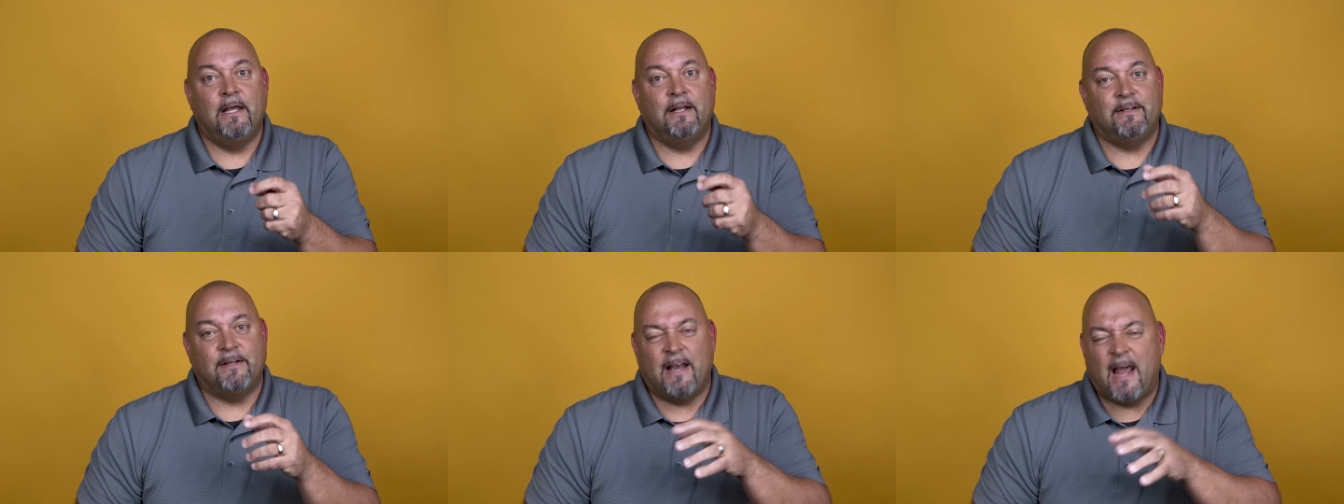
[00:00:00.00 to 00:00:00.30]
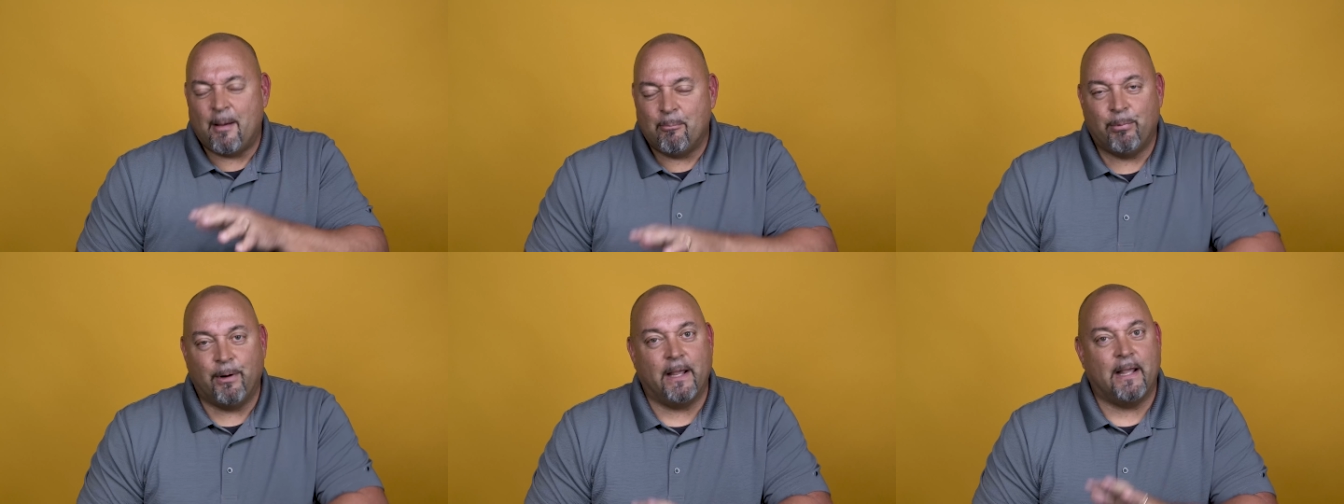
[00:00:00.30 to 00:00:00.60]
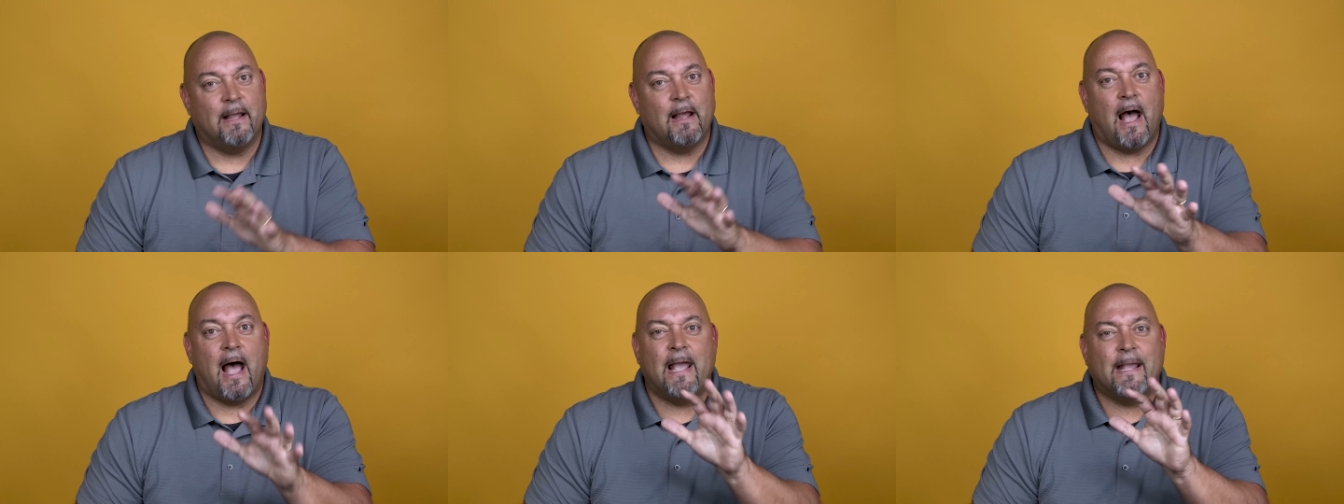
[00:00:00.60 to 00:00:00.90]
to not
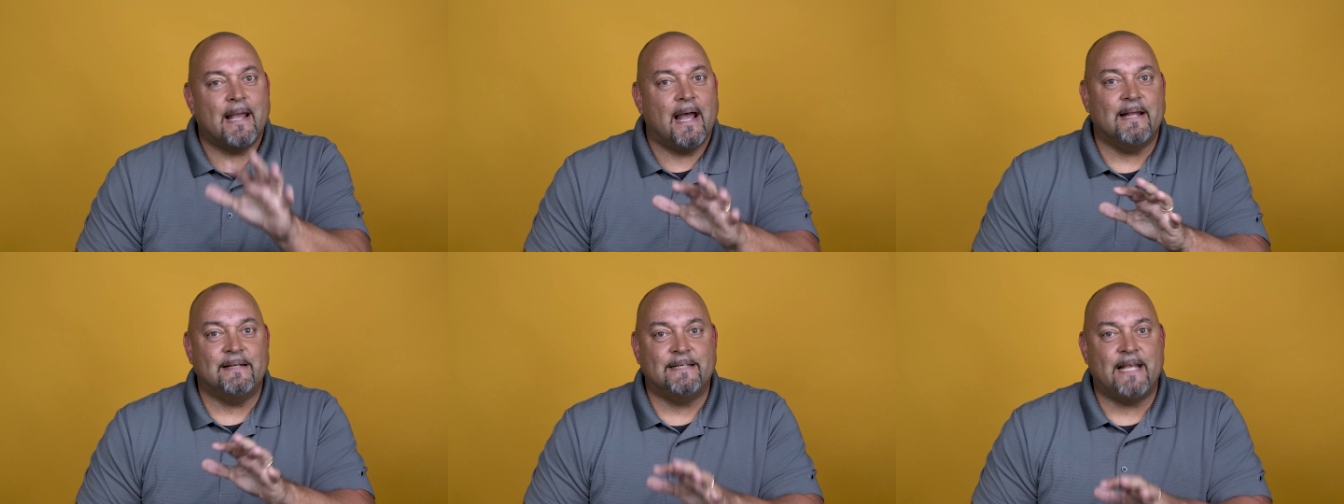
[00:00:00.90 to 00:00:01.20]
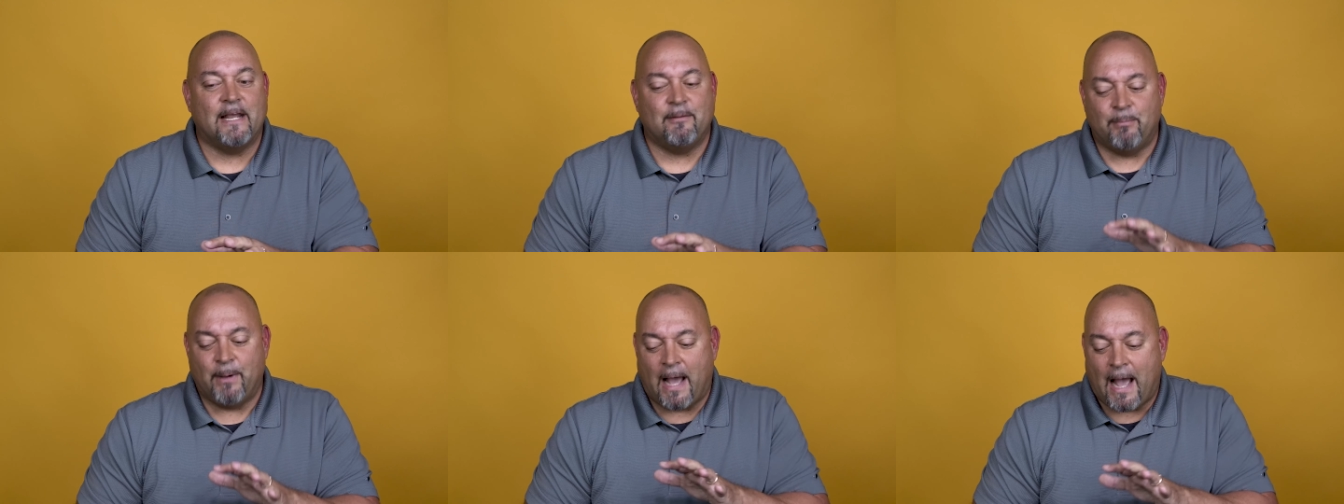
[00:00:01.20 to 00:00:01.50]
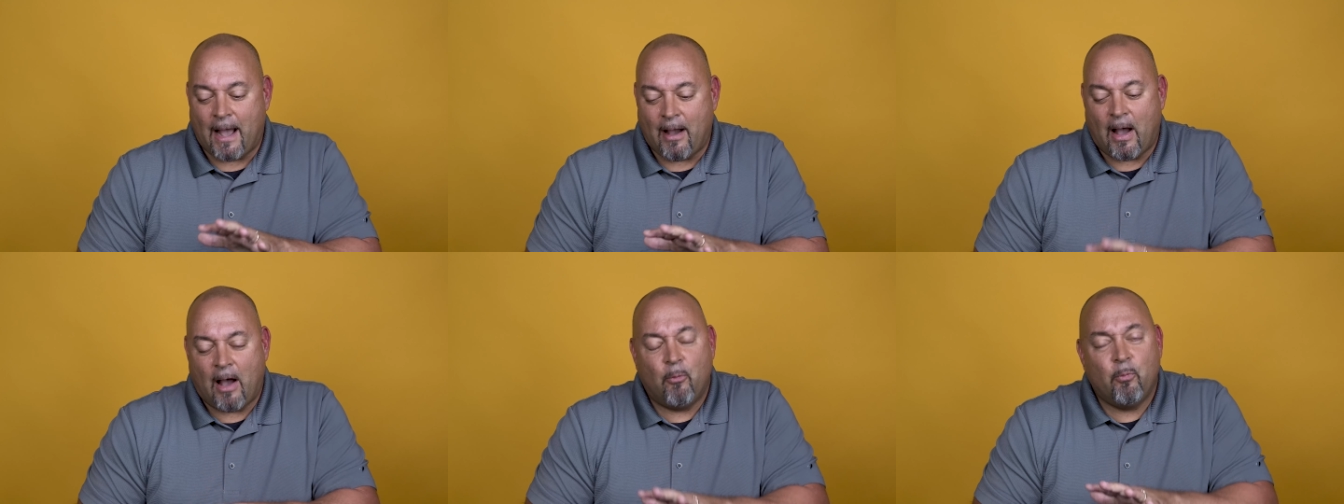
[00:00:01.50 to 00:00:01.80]
break eye contact. But
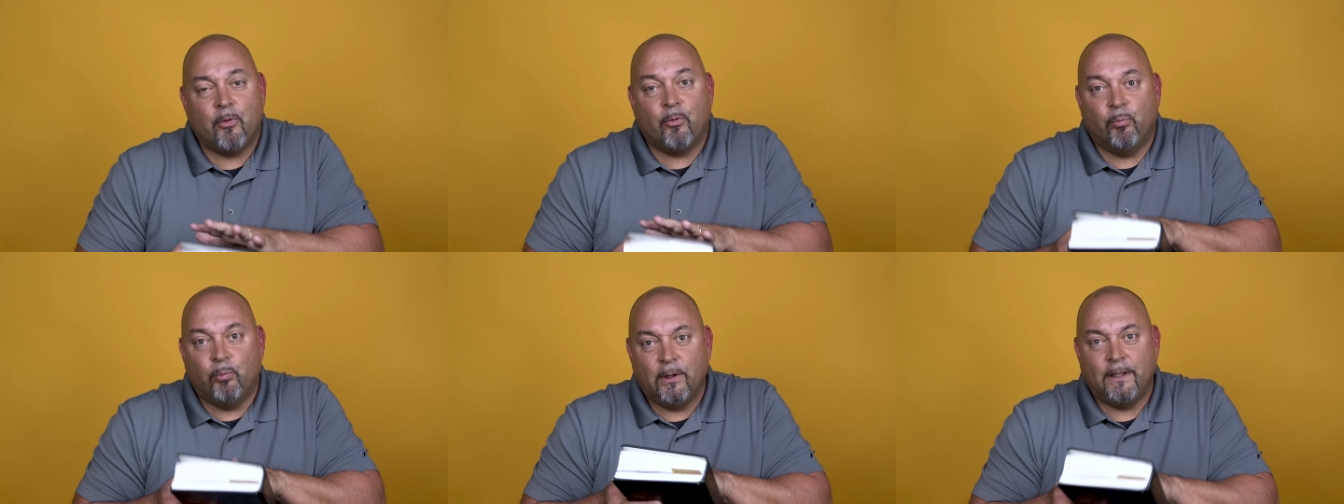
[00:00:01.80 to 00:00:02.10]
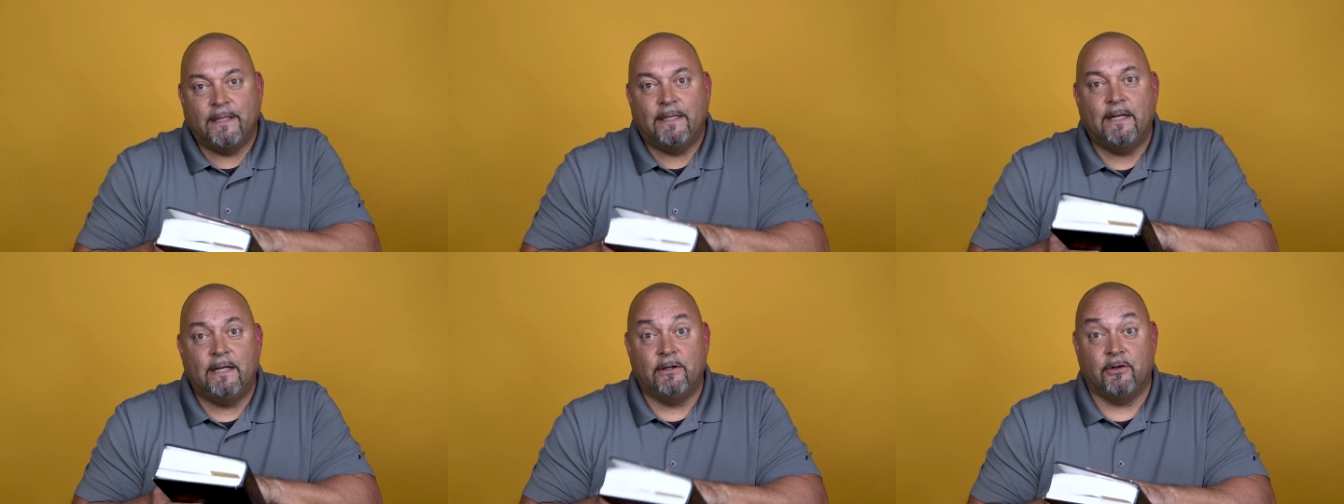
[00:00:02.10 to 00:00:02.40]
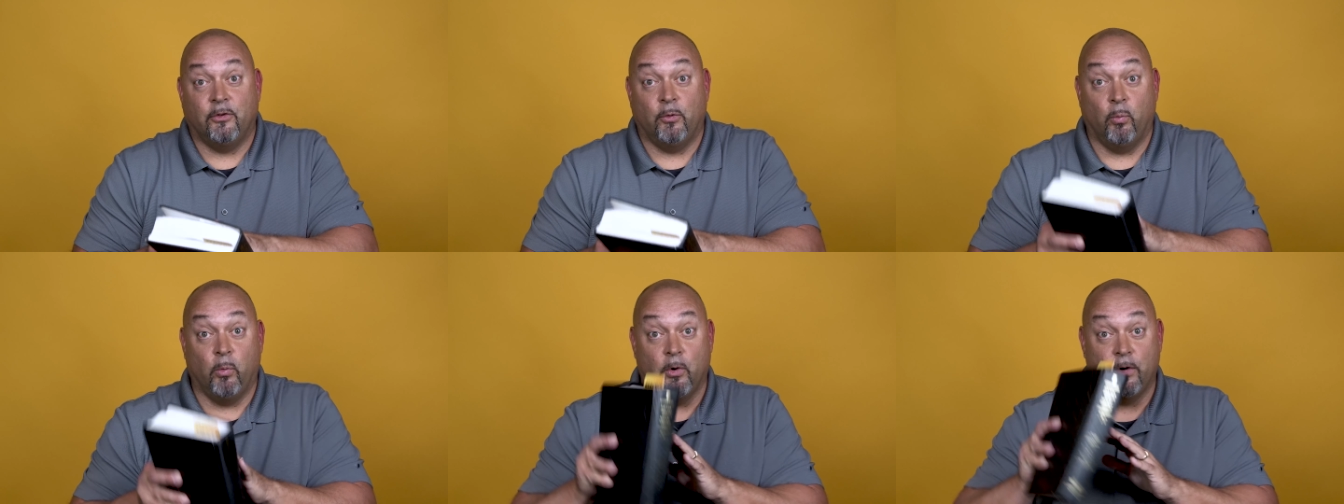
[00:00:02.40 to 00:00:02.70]
I, I want to really get
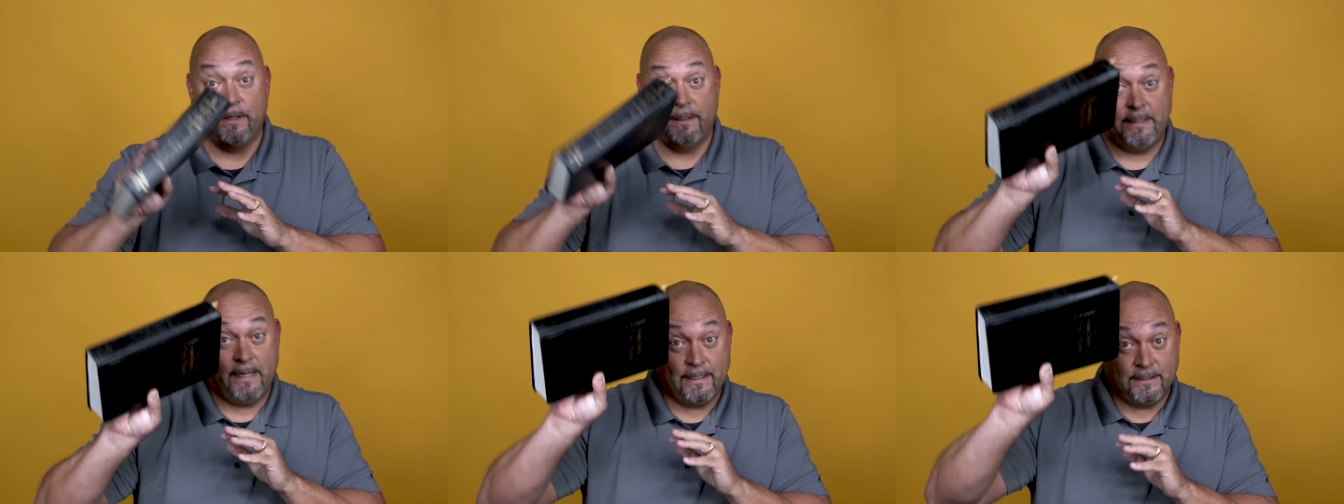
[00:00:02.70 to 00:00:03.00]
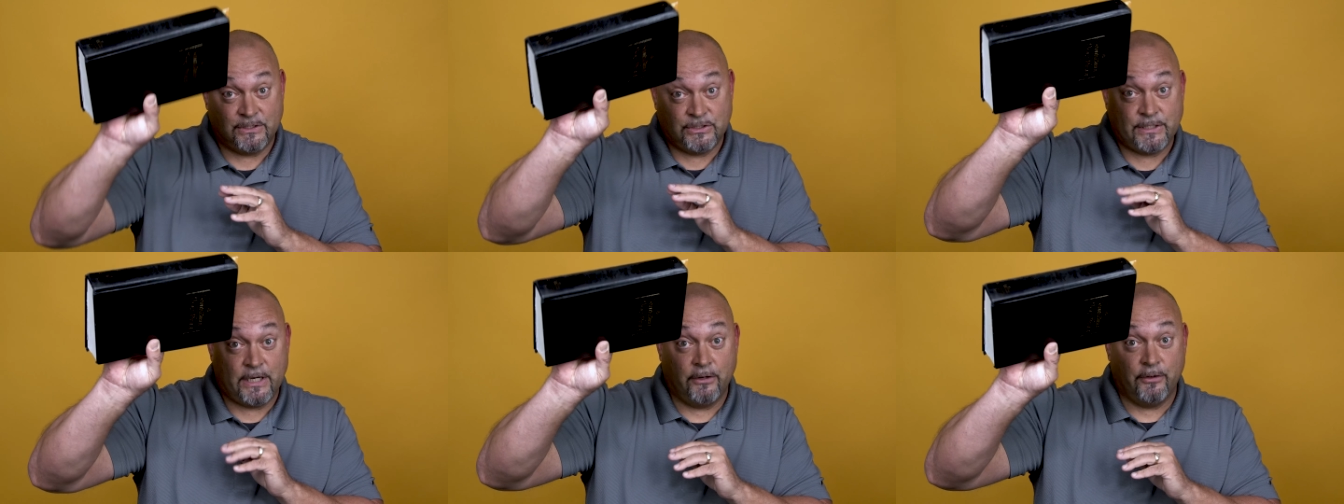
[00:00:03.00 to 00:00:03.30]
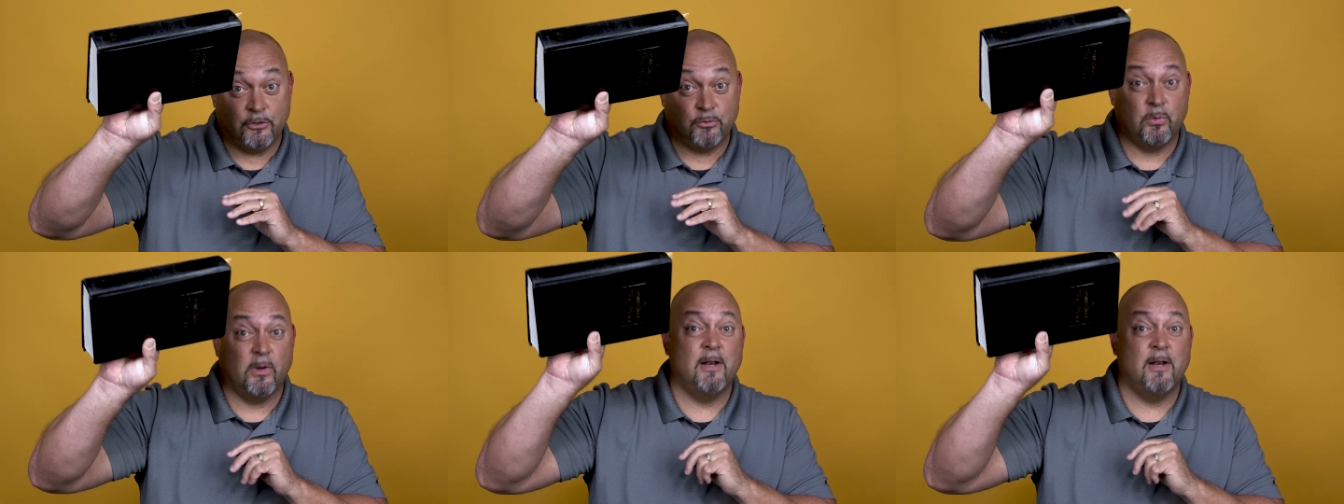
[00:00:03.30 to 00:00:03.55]
into the word and, and share this.